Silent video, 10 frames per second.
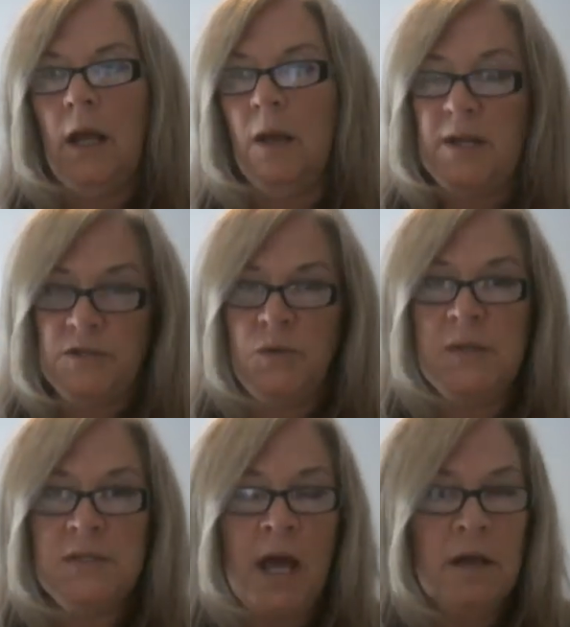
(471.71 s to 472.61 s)
Am I
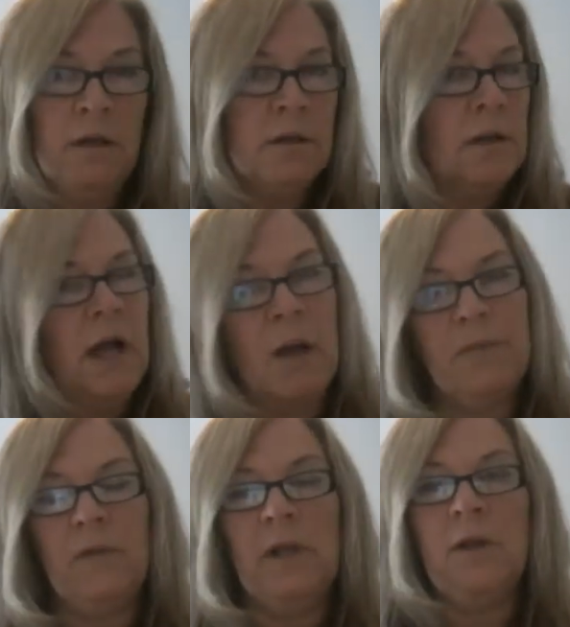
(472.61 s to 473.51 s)
suicidal?
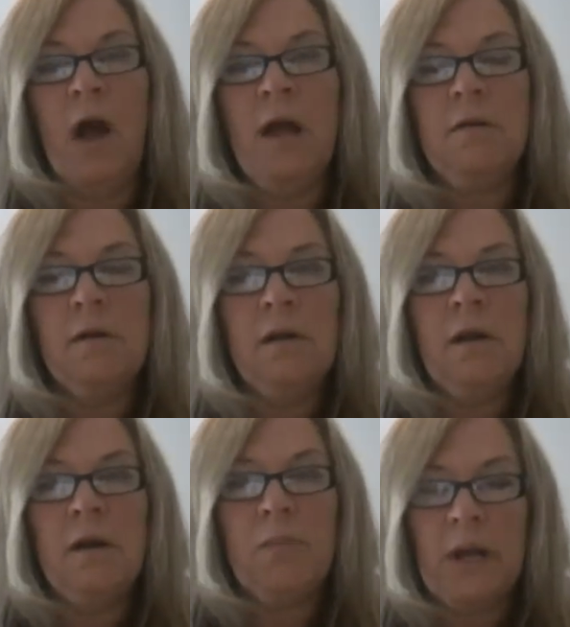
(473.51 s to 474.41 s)
Absolutely not.
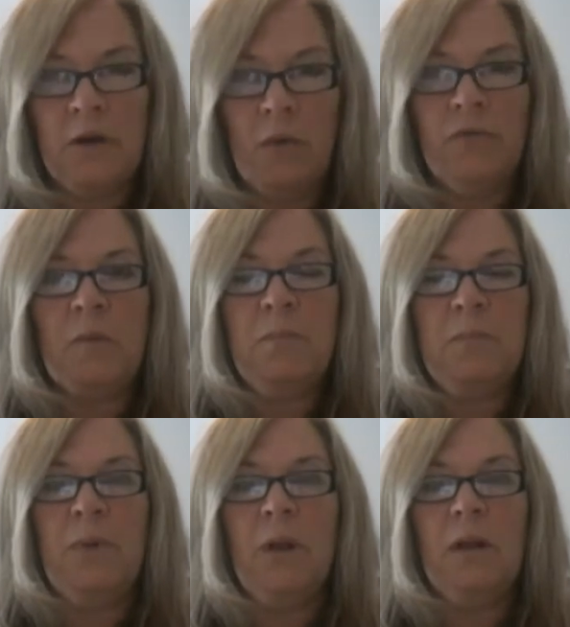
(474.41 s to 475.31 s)
But I know some
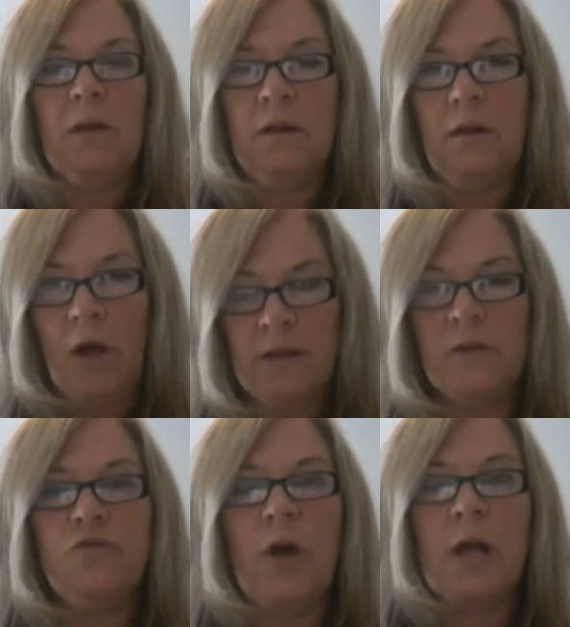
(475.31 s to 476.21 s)
people on
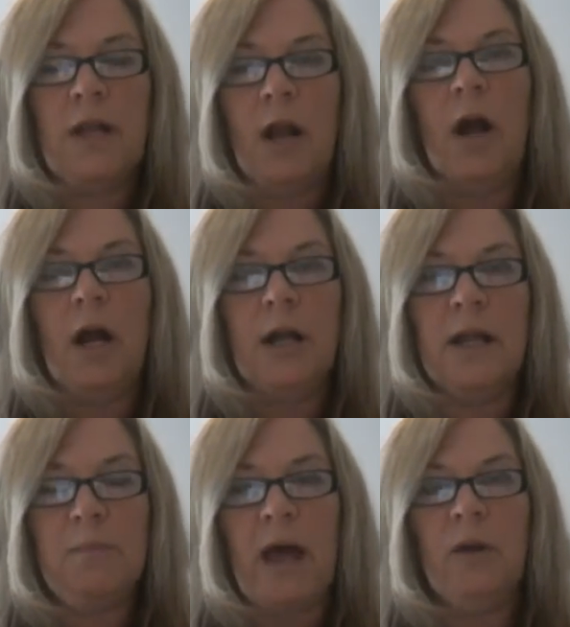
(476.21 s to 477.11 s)
this drug that are, and
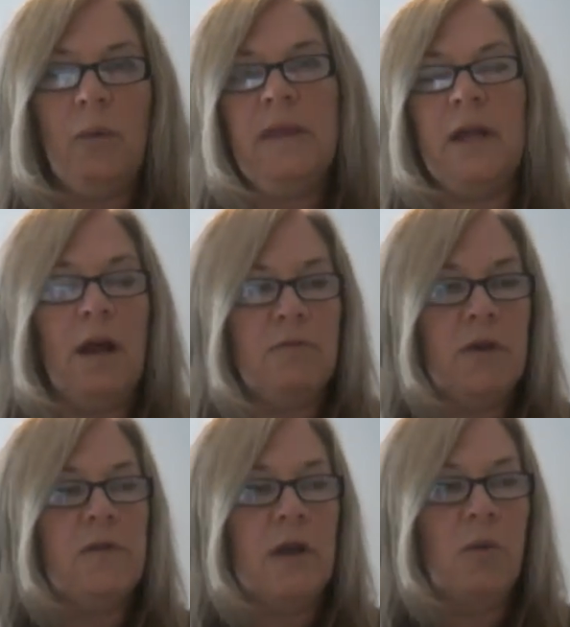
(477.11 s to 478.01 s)
they battle with it
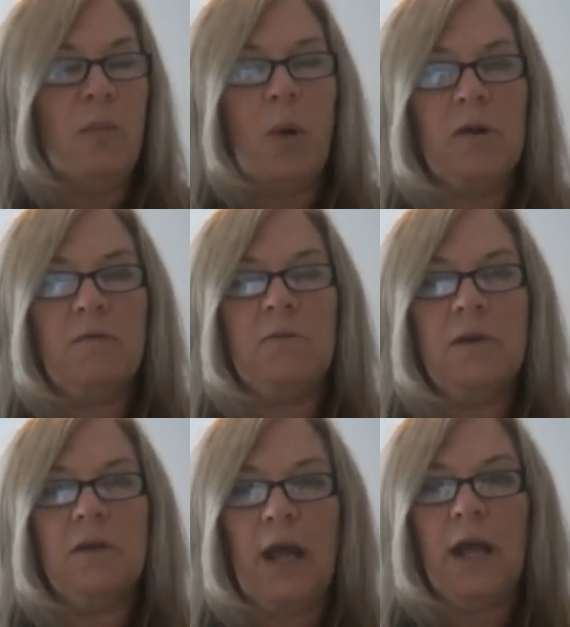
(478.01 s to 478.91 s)
every single moment of
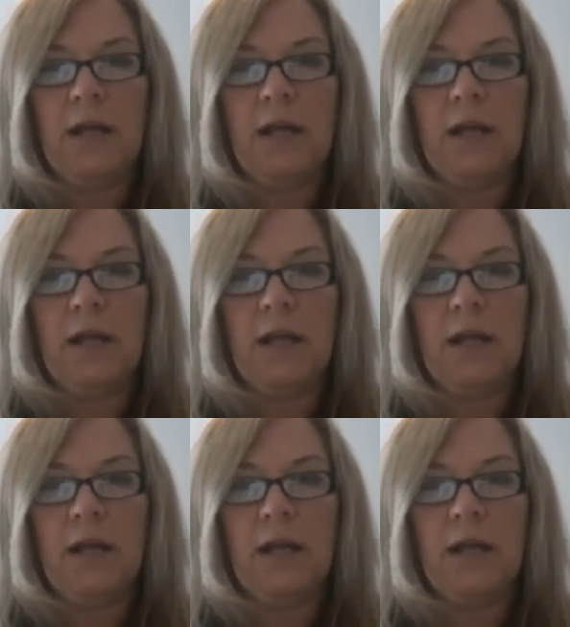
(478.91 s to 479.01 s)
every day.